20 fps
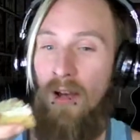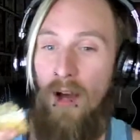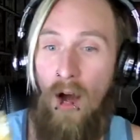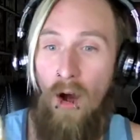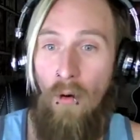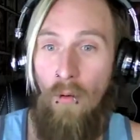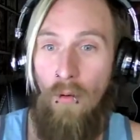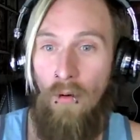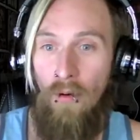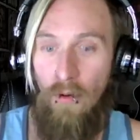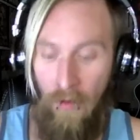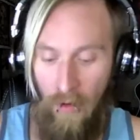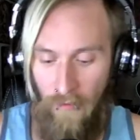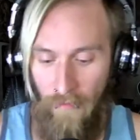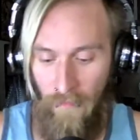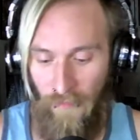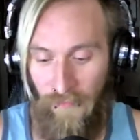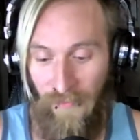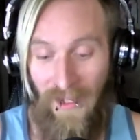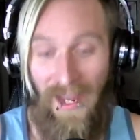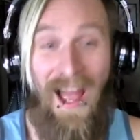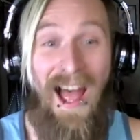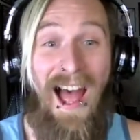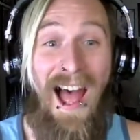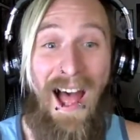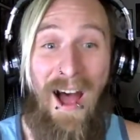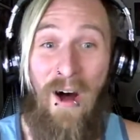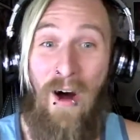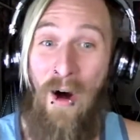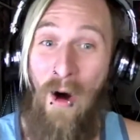Oh,
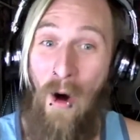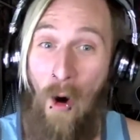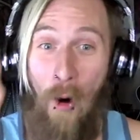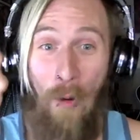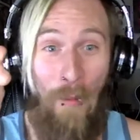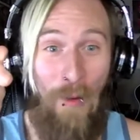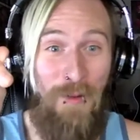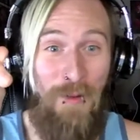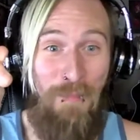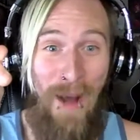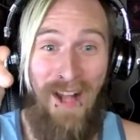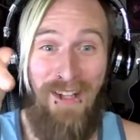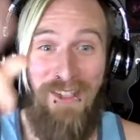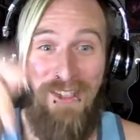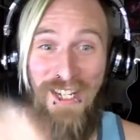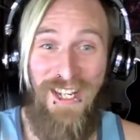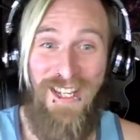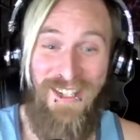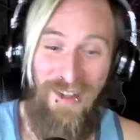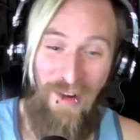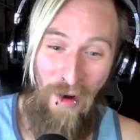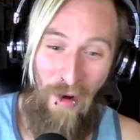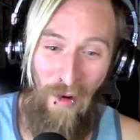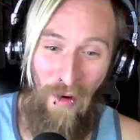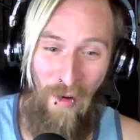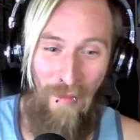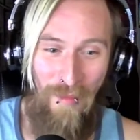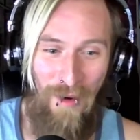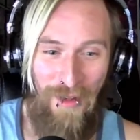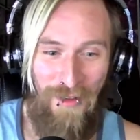haha! Almost botched it.
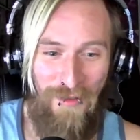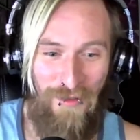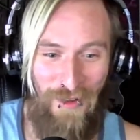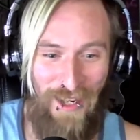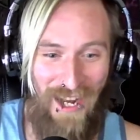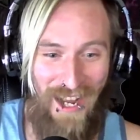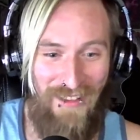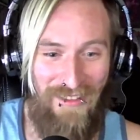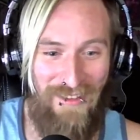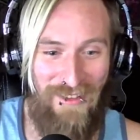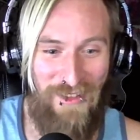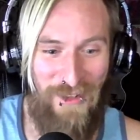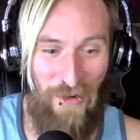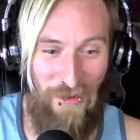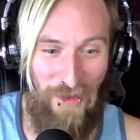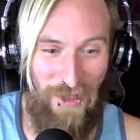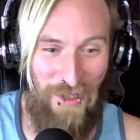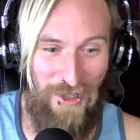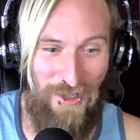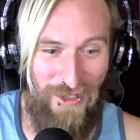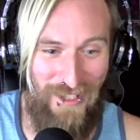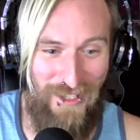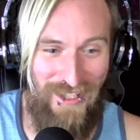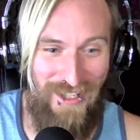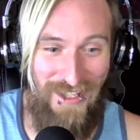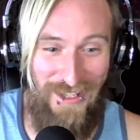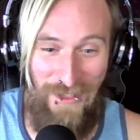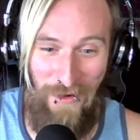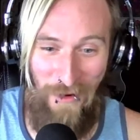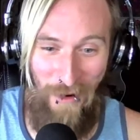Almost forgot to show the cookie.
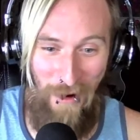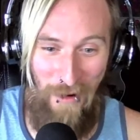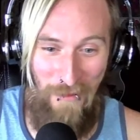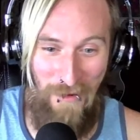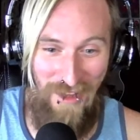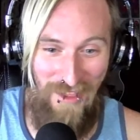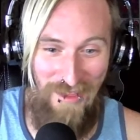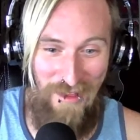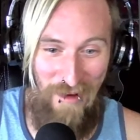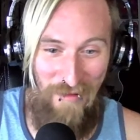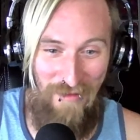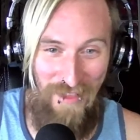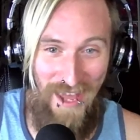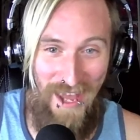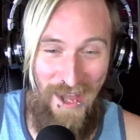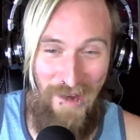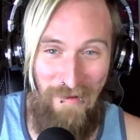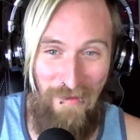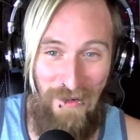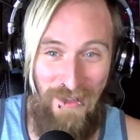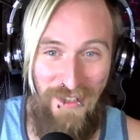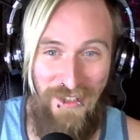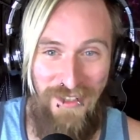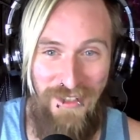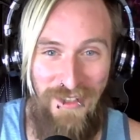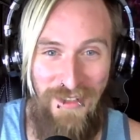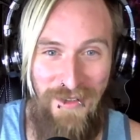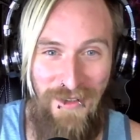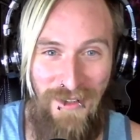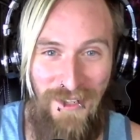You all would have loved that, wouldn't
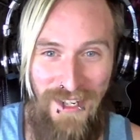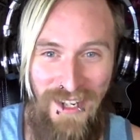you?